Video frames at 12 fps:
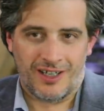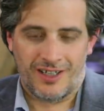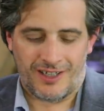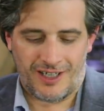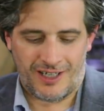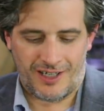
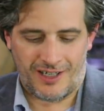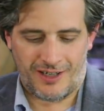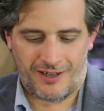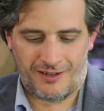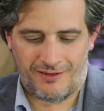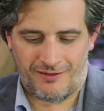they
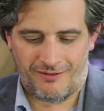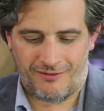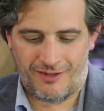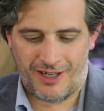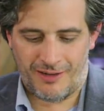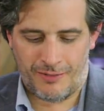
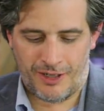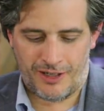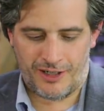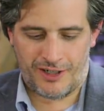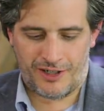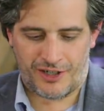
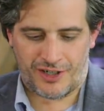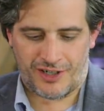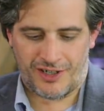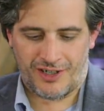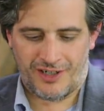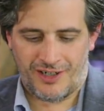reemerge
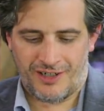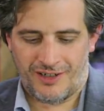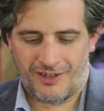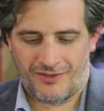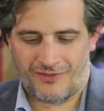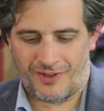
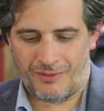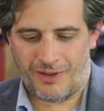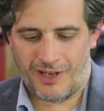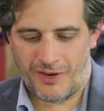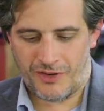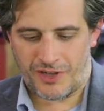from
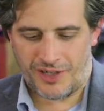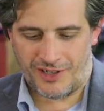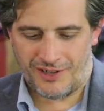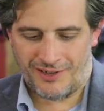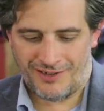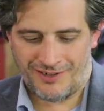the ocean.